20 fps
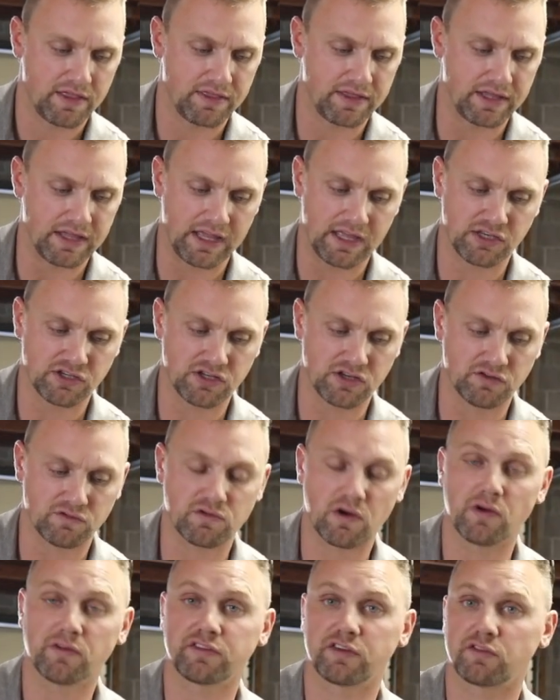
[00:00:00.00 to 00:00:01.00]
The engine
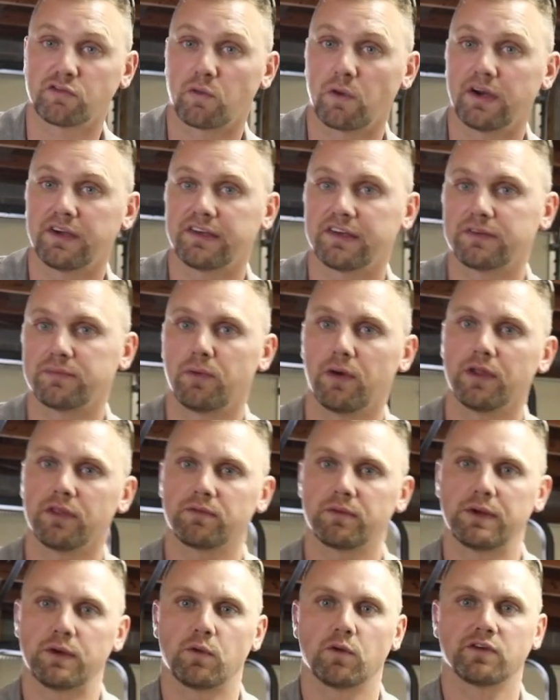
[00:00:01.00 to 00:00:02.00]
gross is
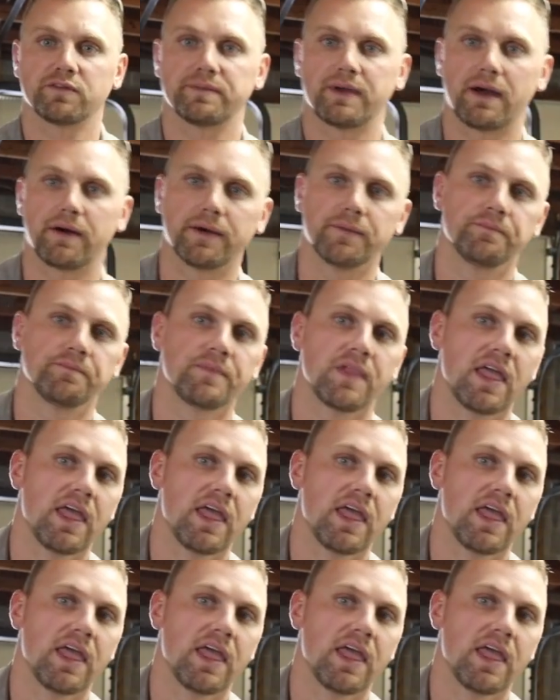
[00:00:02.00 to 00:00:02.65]
26.3 horsepower.